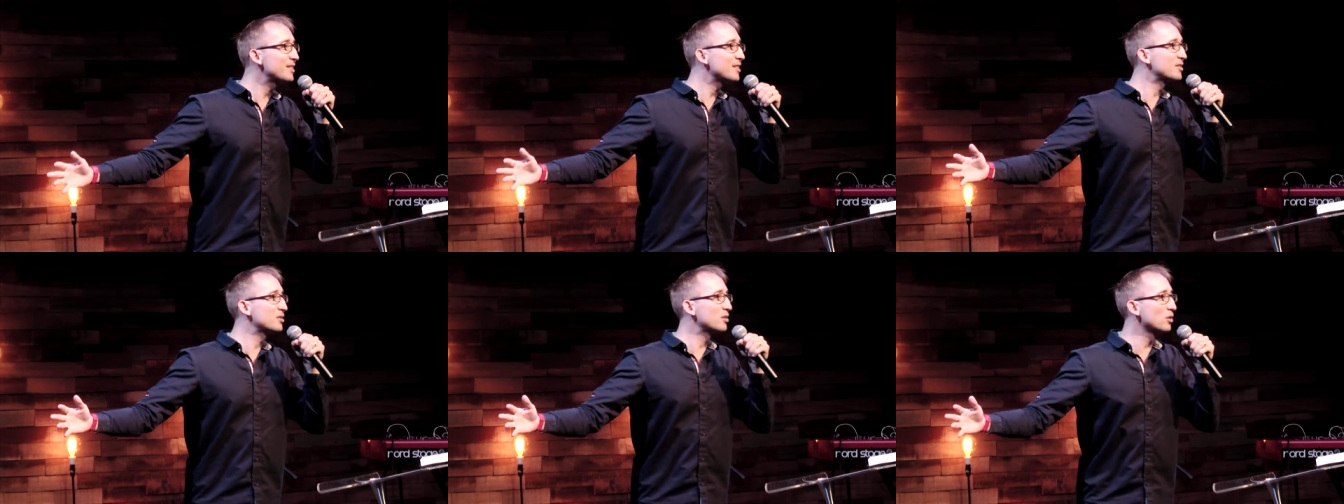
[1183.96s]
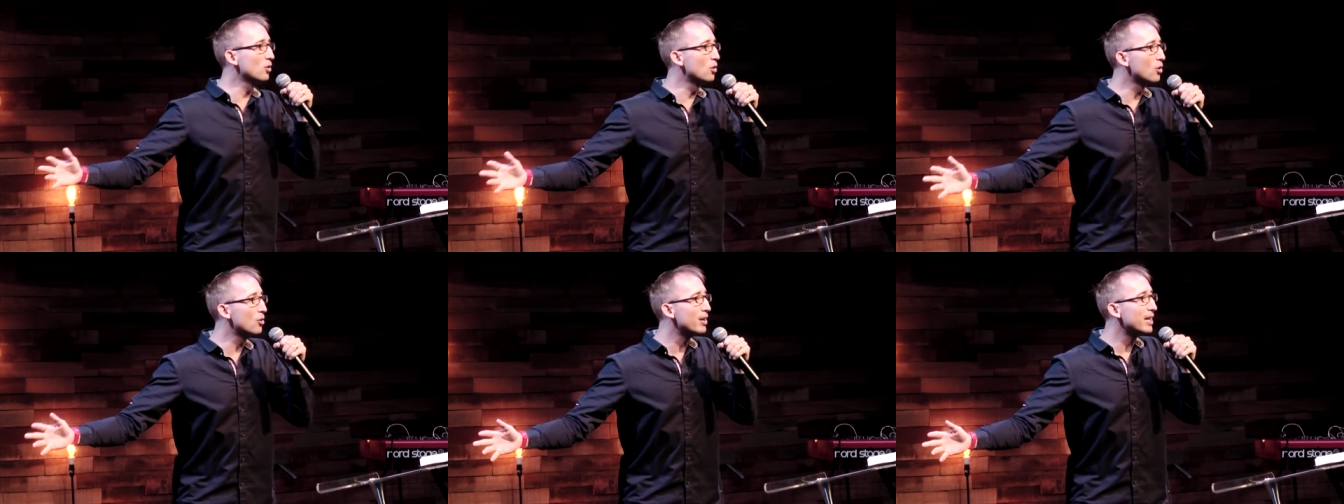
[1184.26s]

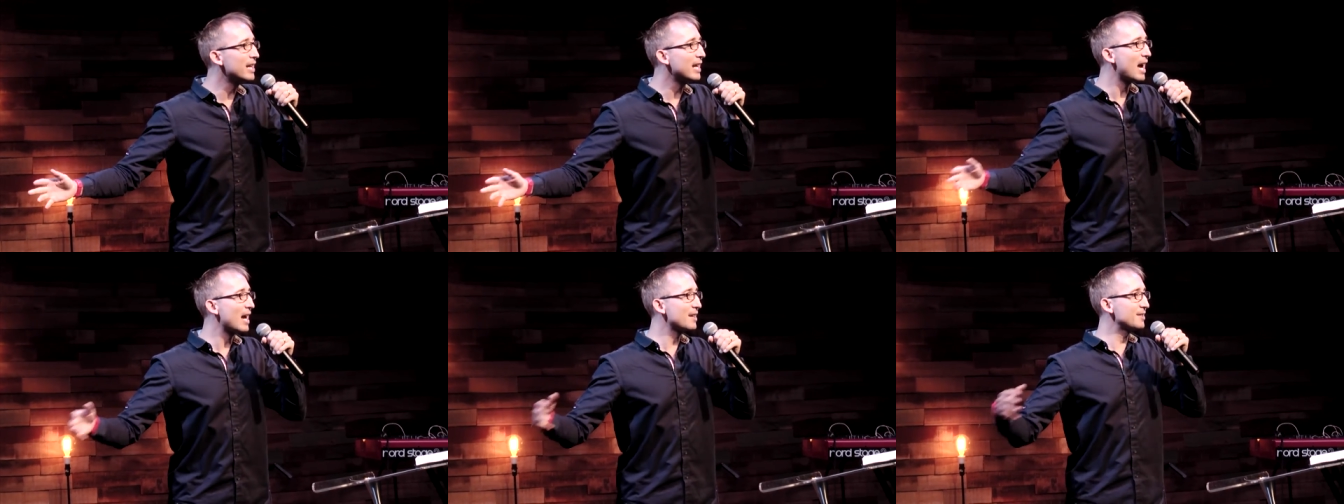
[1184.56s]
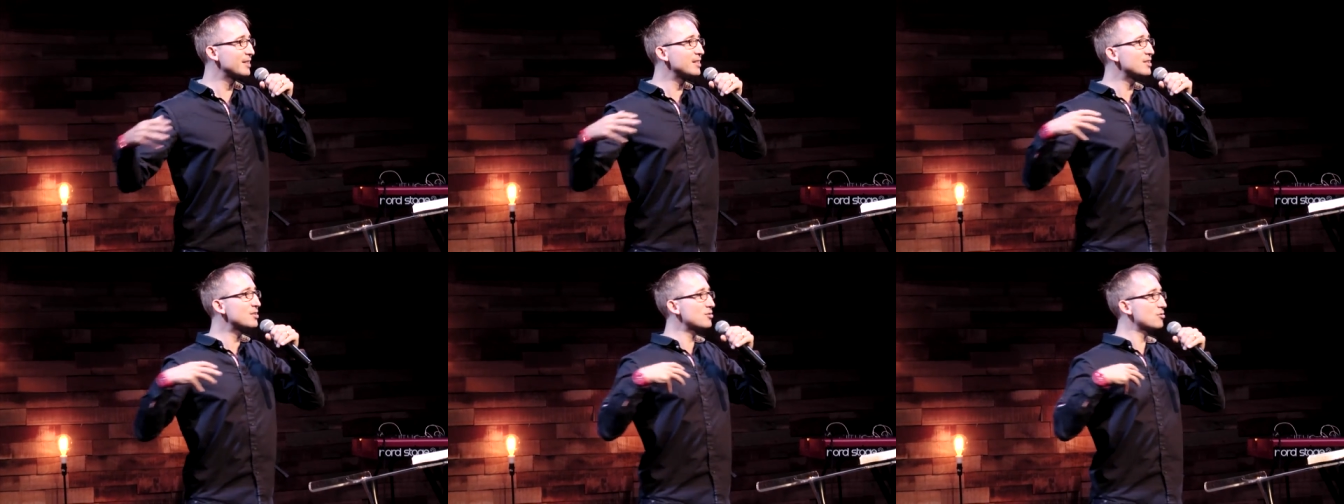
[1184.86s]
glory as
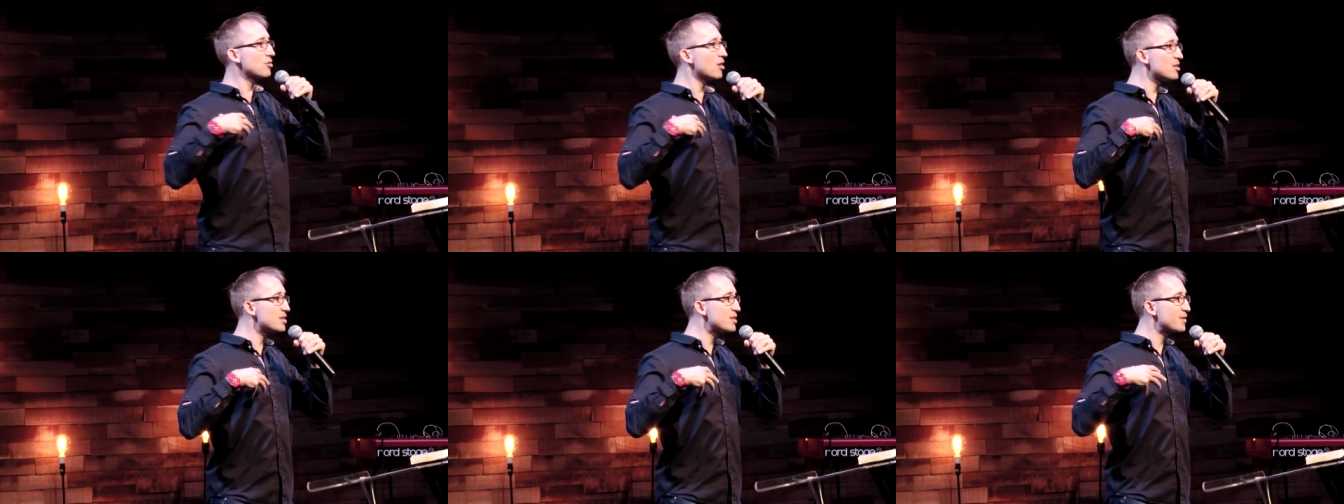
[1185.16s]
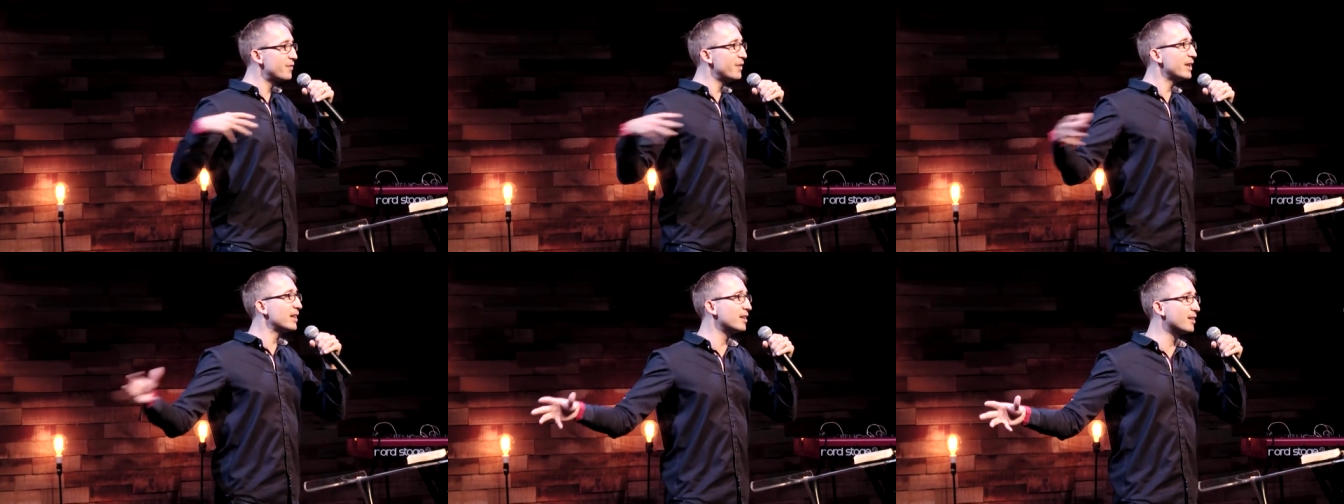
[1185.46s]
he's
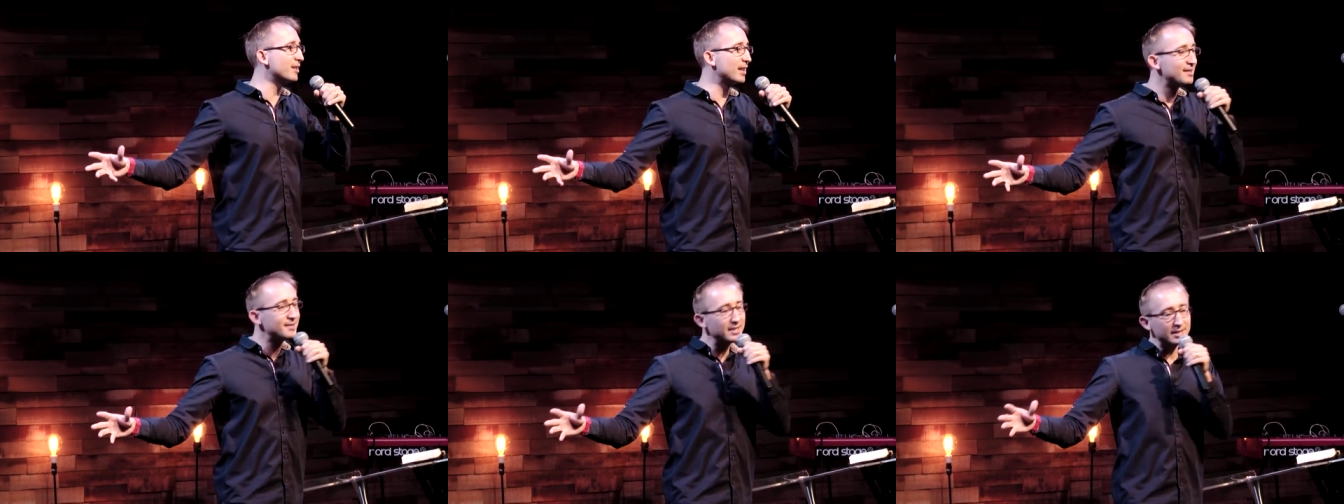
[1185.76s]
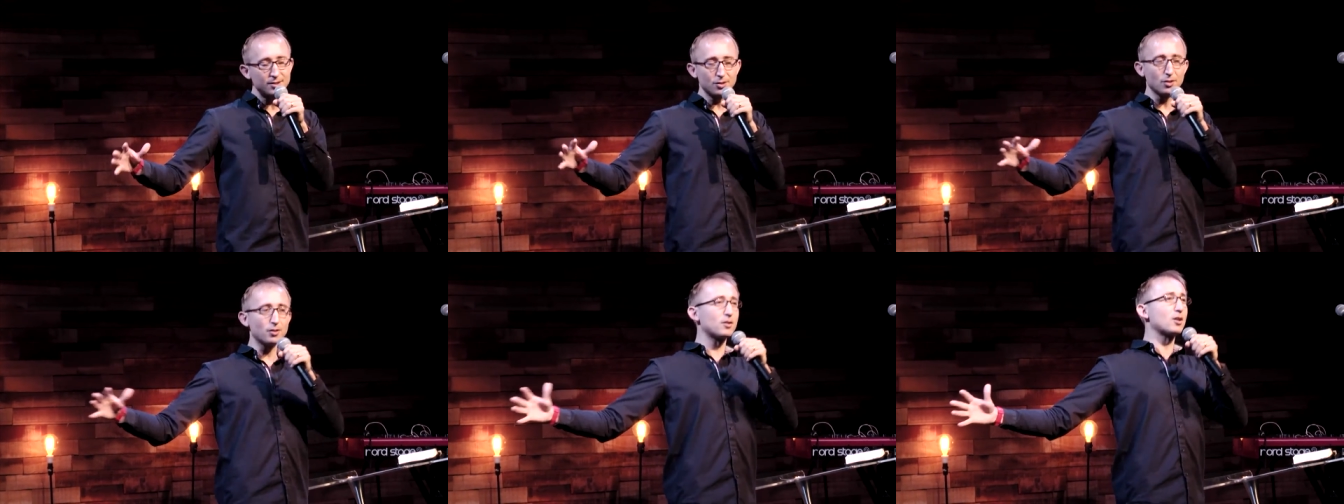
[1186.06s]
transfigured, as he
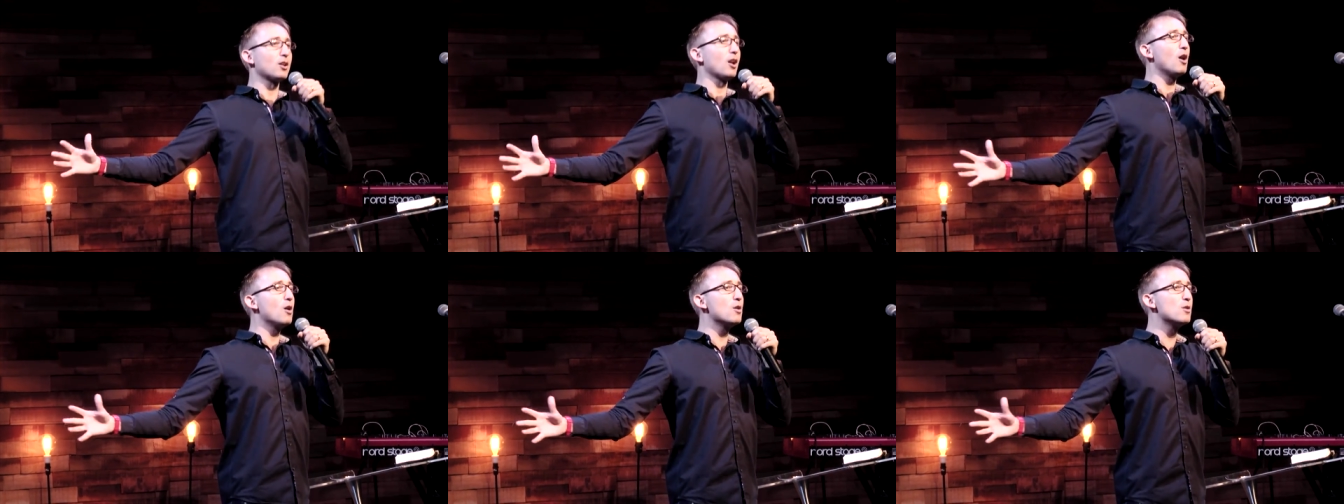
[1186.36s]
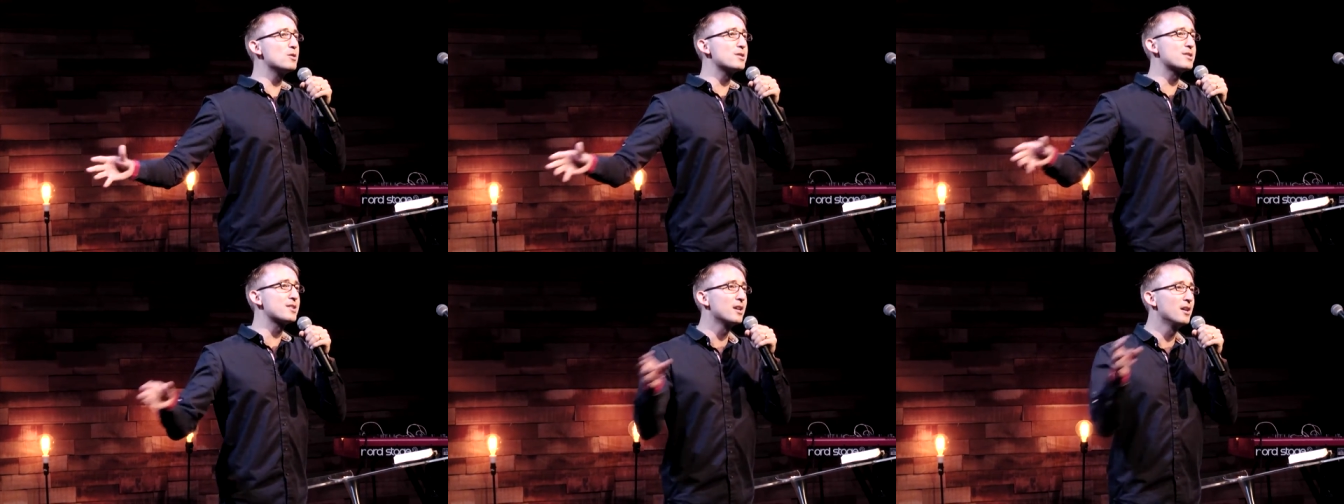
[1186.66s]
sort of glows